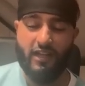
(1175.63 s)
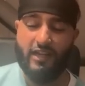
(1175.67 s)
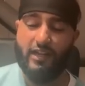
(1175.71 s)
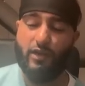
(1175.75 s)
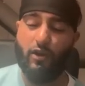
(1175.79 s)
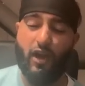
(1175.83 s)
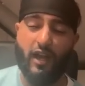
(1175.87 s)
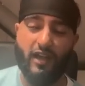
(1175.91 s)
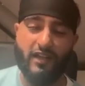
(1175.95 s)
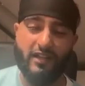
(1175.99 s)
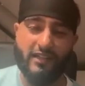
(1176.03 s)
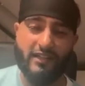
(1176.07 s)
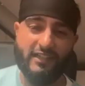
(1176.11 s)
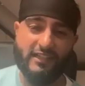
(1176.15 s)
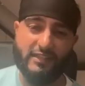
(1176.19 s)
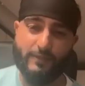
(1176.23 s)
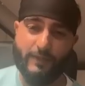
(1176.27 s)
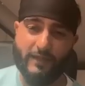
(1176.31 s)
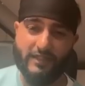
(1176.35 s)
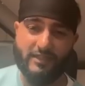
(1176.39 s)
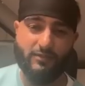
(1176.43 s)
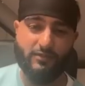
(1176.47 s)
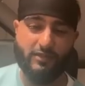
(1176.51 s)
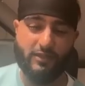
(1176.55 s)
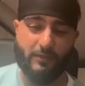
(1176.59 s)
Now, I didn't
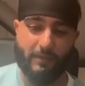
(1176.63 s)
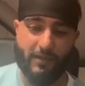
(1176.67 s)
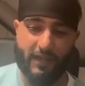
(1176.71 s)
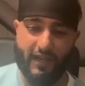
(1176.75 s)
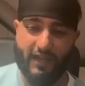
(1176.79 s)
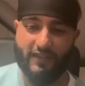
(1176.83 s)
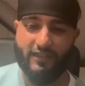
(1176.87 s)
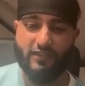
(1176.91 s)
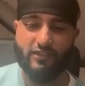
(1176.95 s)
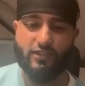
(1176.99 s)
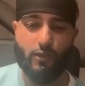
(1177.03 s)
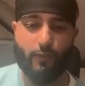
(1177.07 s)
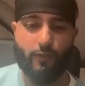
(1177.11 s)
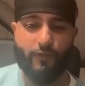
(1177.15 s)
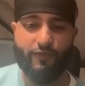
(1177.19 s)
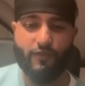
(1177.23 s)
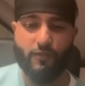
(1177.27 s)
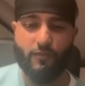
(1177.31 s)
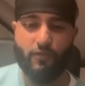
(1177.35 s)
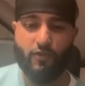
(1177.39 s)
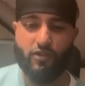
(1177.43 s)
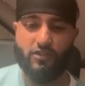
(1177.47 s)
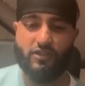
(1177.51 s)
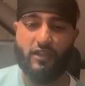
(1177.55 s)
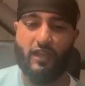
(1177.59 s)
expect him to play at the top of the
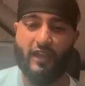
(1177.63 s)
box.